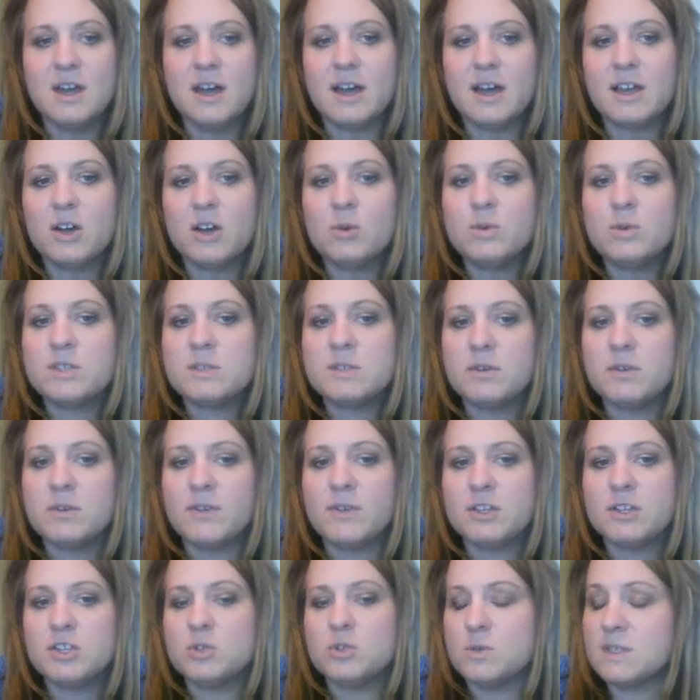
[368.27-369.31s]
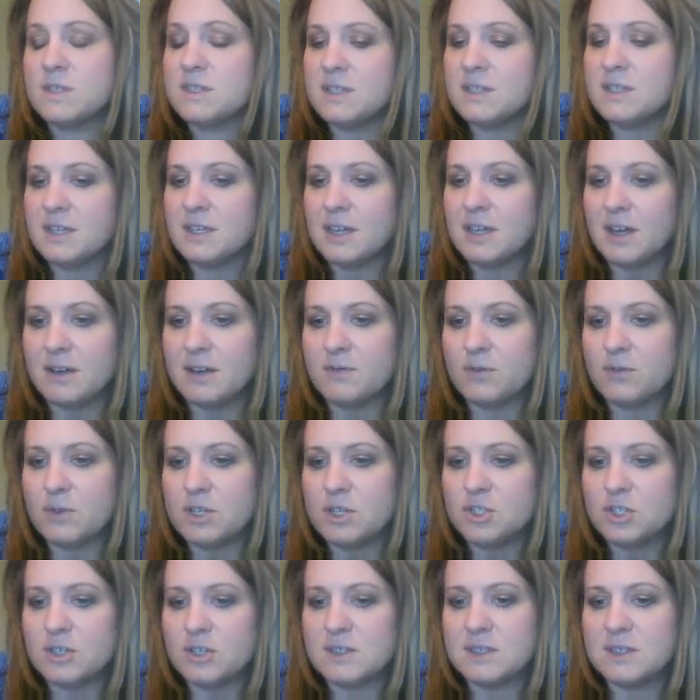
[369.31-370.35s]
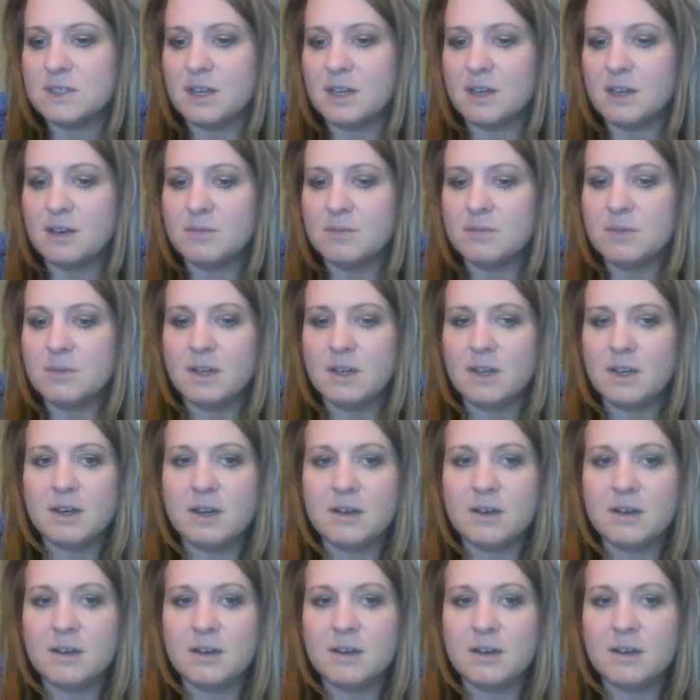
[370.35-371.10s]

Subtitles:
I always provide you a study guide for each exam.